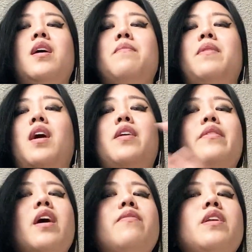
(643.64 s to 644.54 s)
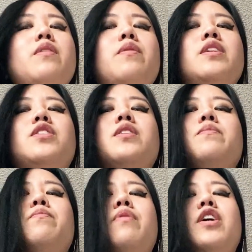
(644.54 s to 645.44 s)
but I don't have anyone to
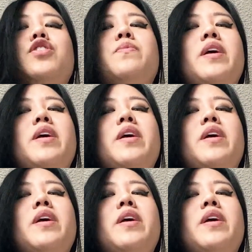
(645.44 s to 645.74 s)
brush my